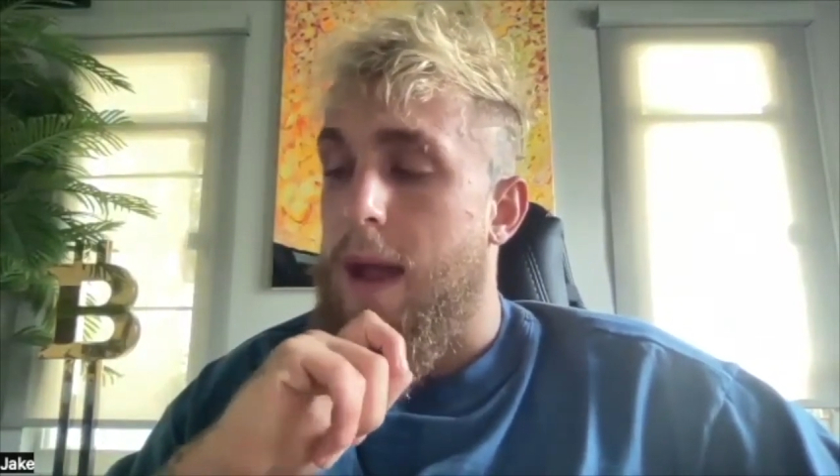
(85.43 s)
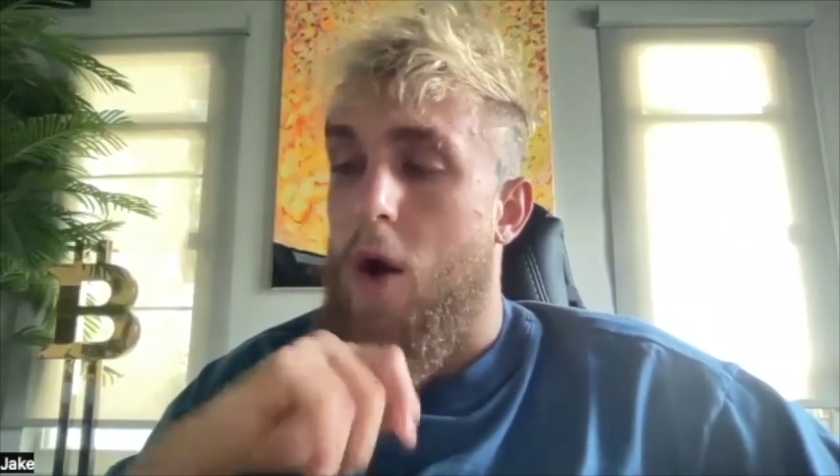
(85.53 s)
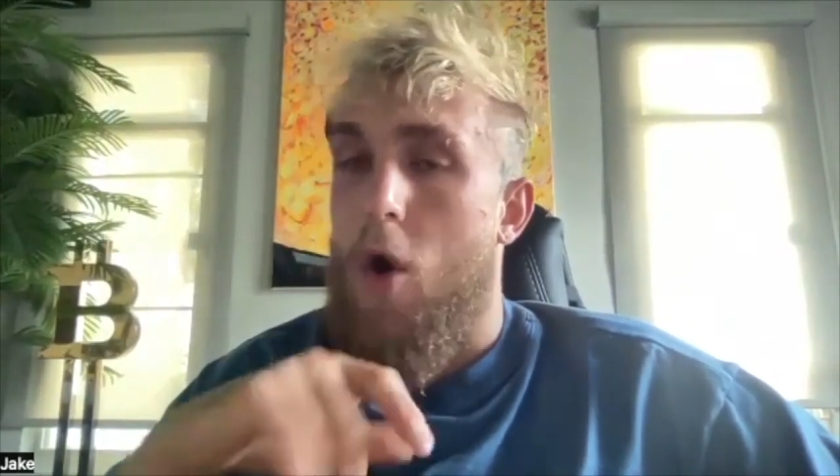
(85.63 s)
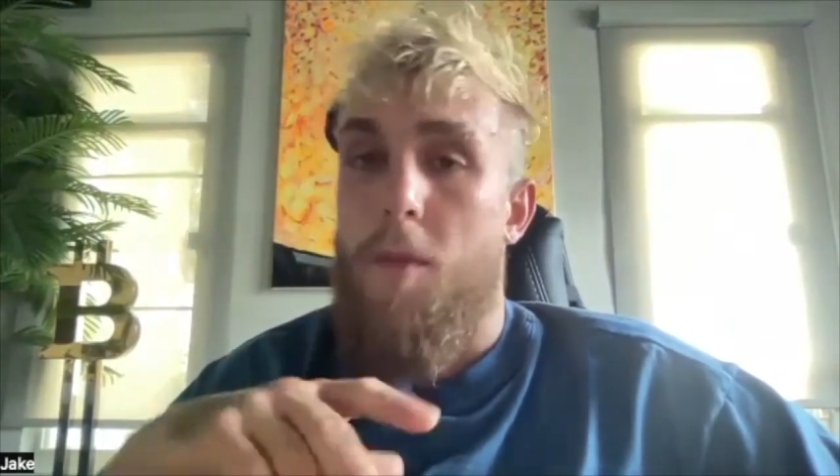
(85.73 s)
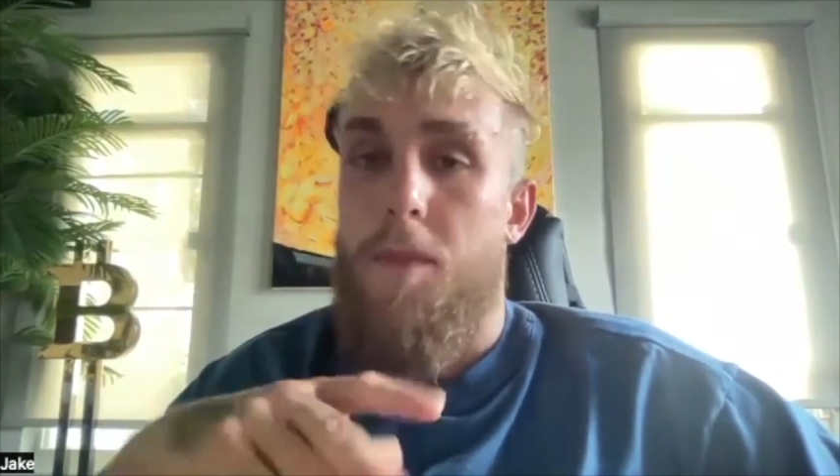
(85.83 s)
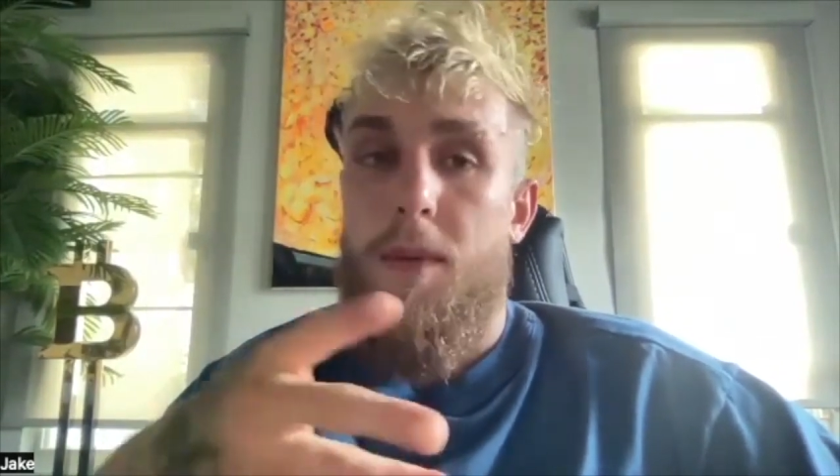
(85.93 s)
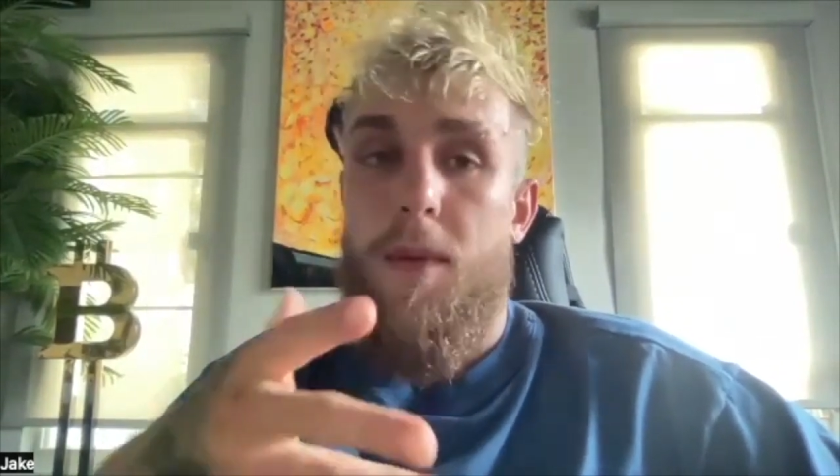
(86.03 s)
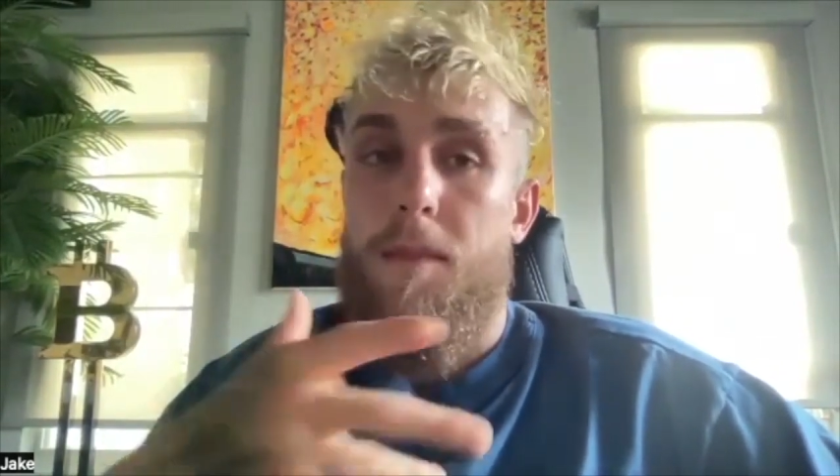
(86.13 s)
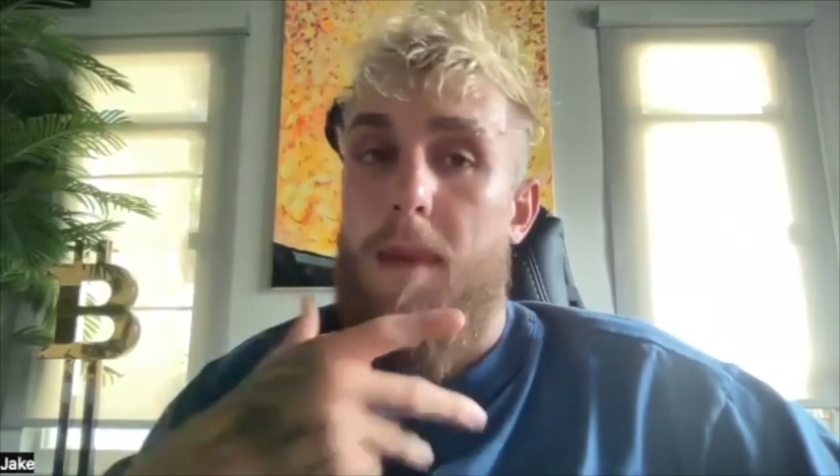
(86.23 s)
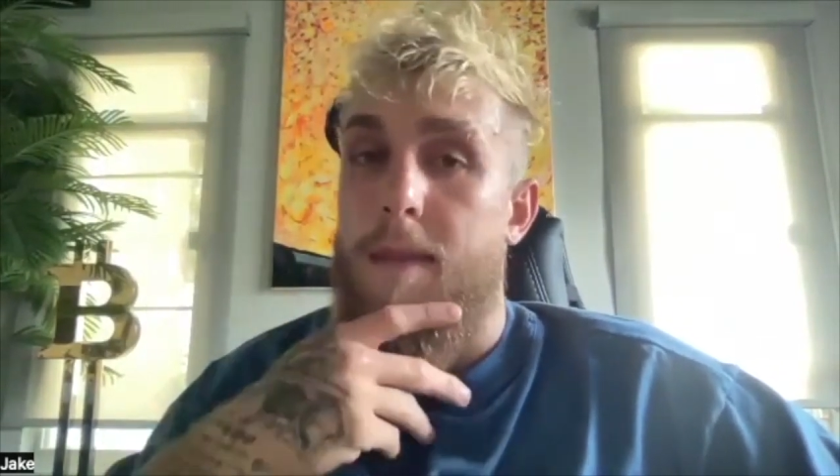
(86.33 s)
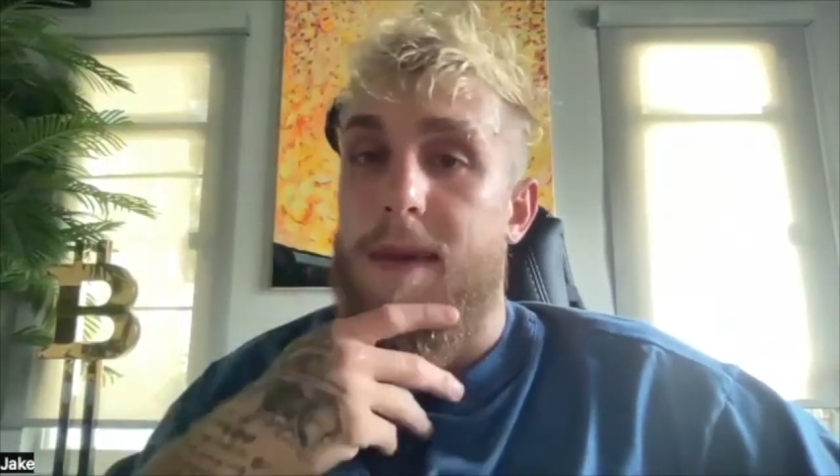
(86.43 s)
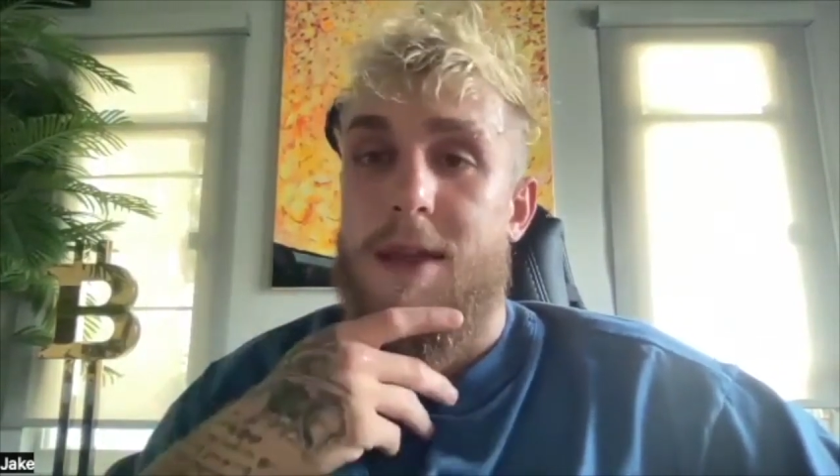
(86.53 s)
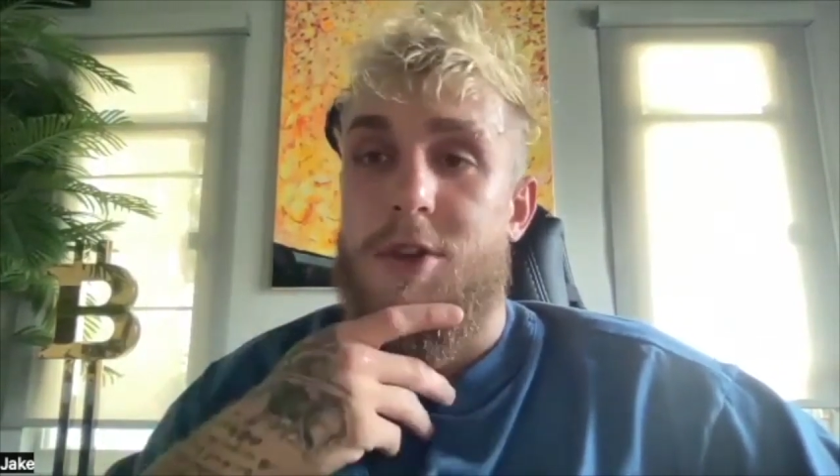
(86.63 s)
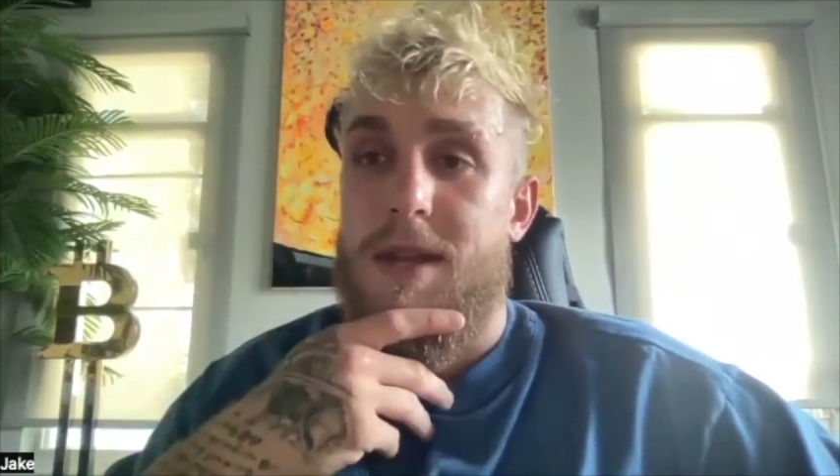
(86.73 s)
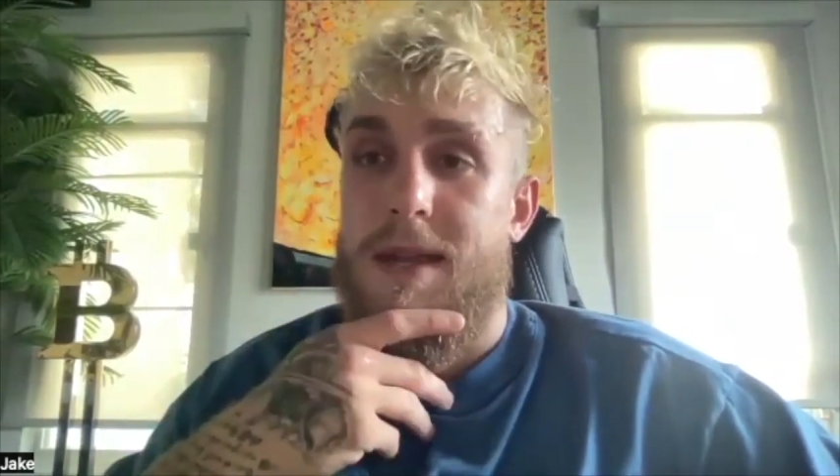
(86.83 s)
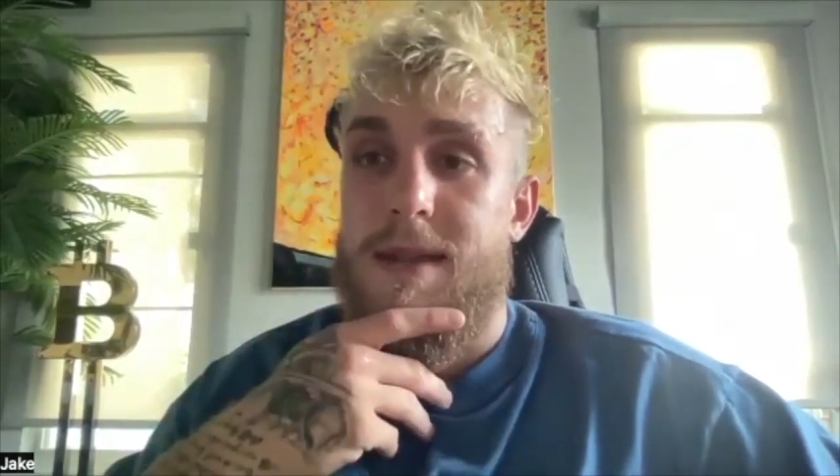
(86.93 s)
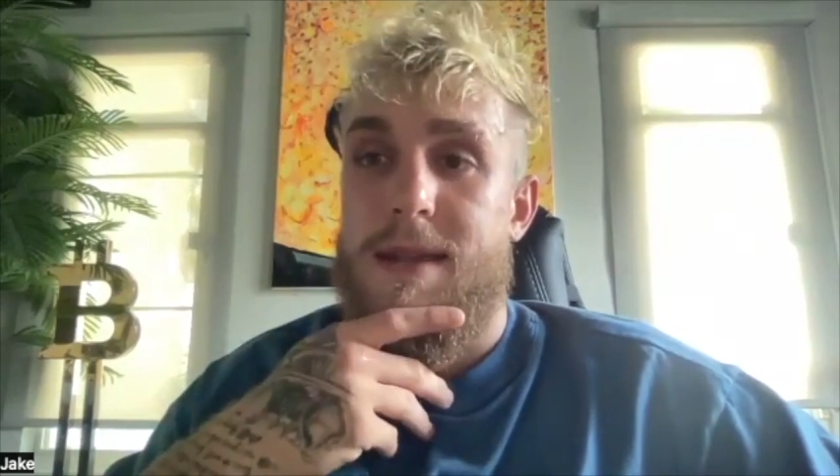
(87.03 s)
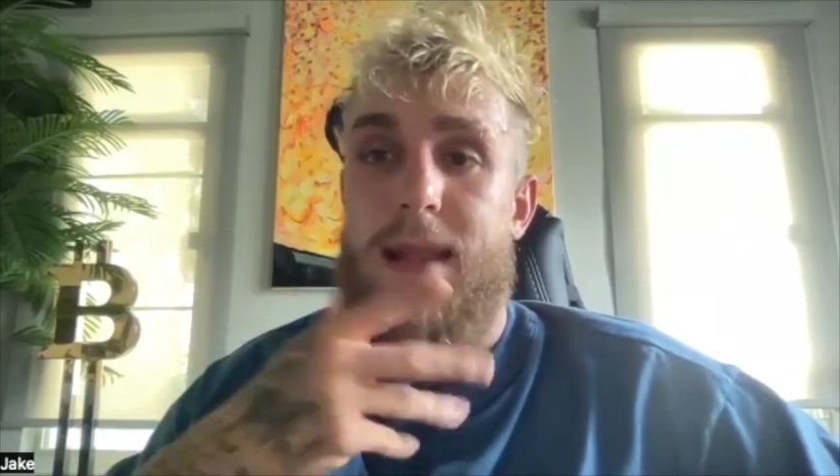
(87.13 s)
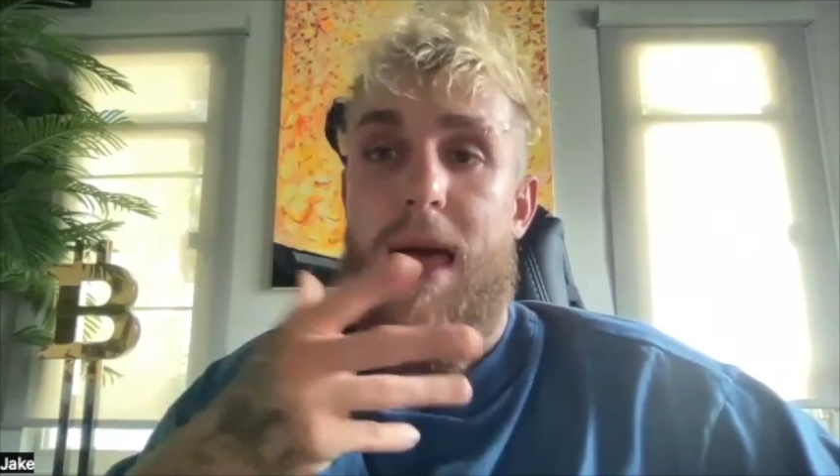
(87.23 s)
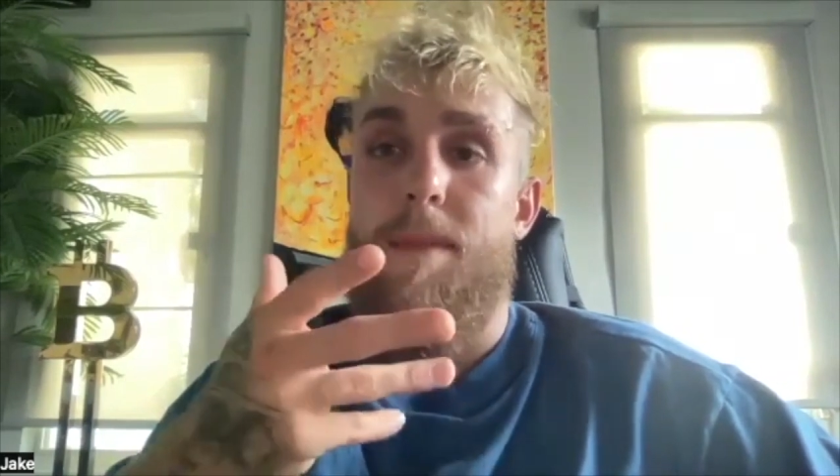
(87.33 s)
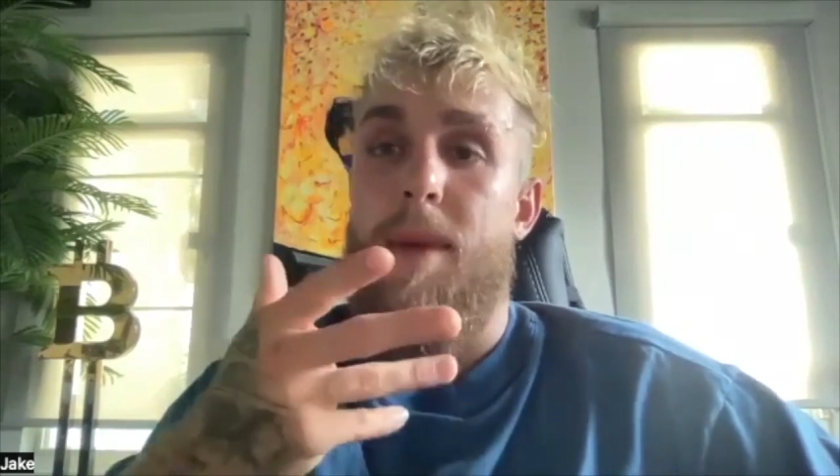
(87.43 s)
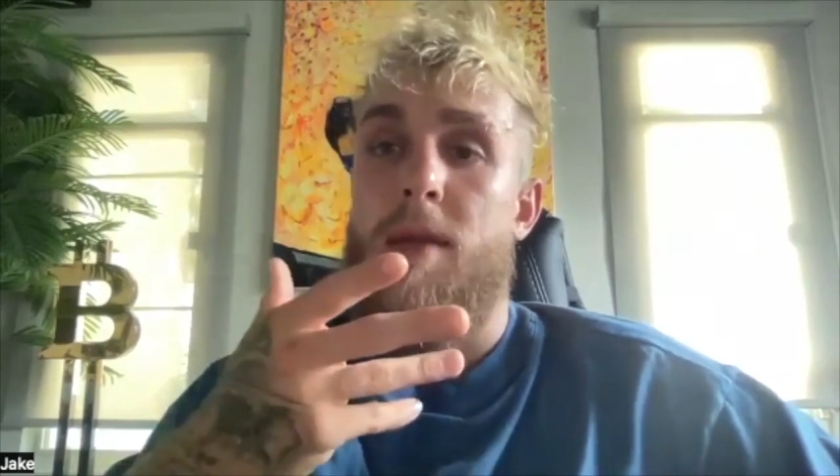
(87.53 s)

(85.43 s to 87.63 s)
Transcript: I hope maybe he just gets a slap